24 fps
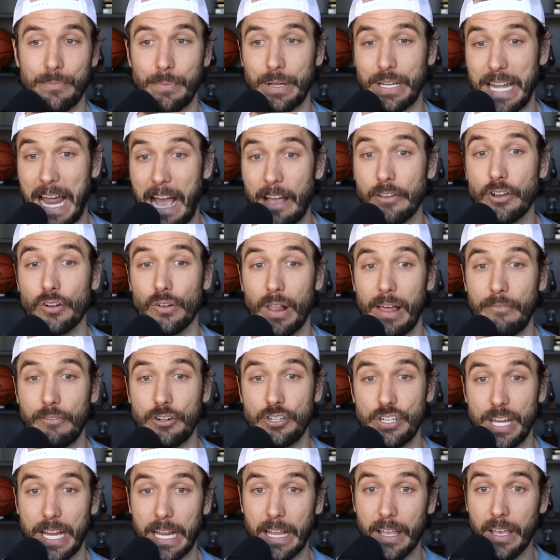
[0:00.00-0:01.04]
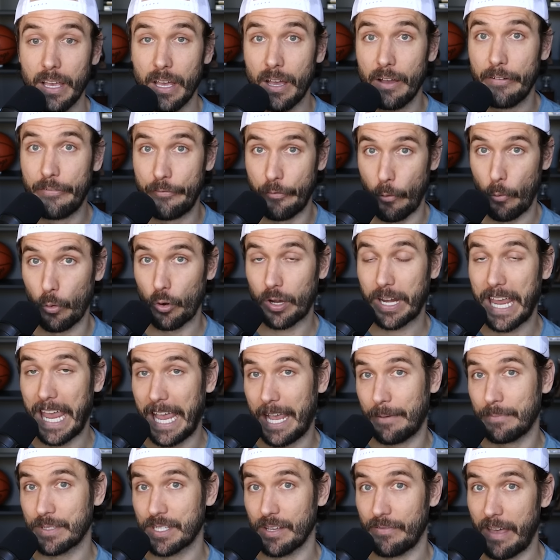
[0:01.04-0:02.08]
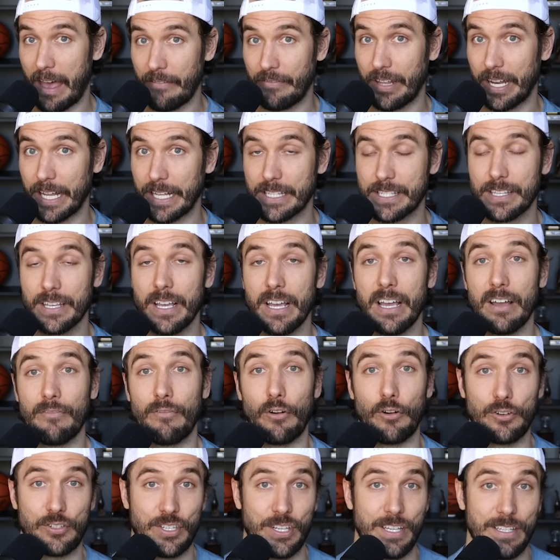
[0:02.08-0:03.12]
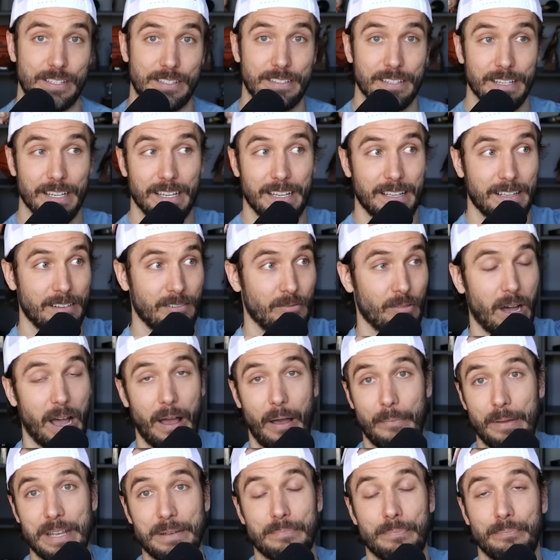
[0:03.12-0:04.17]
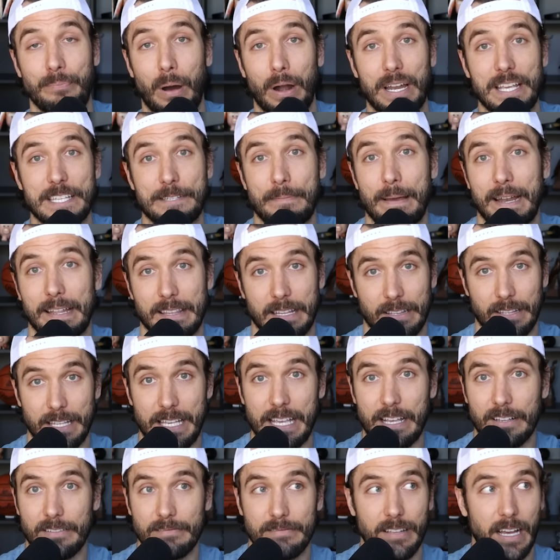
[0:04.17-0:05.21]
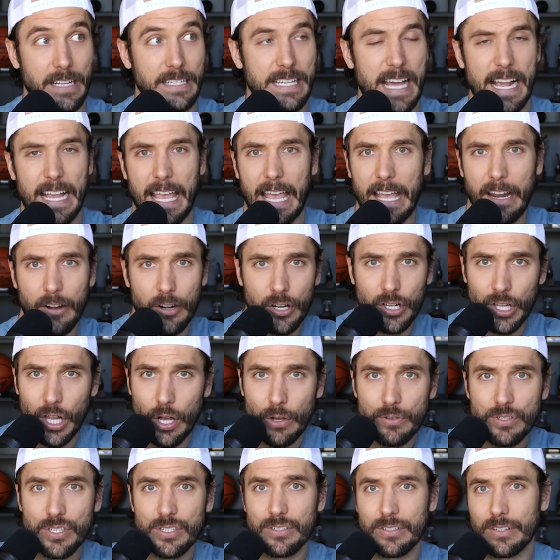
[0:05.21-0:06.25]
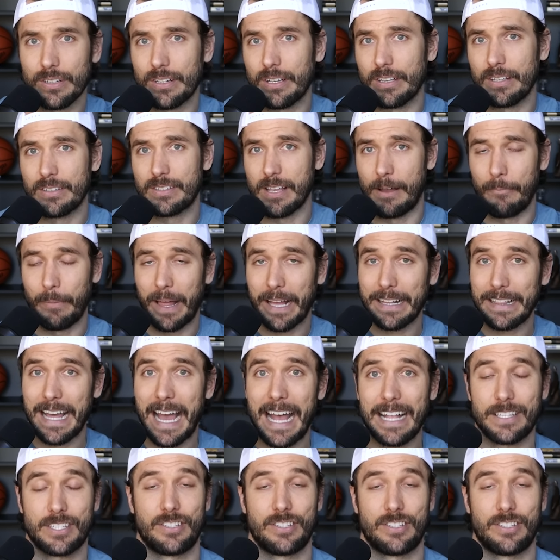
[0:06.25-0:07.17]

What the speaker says: But now you're leveraging 4 games of evidence versus, I mean, Buddy's been in the league a decade or close, or something like that.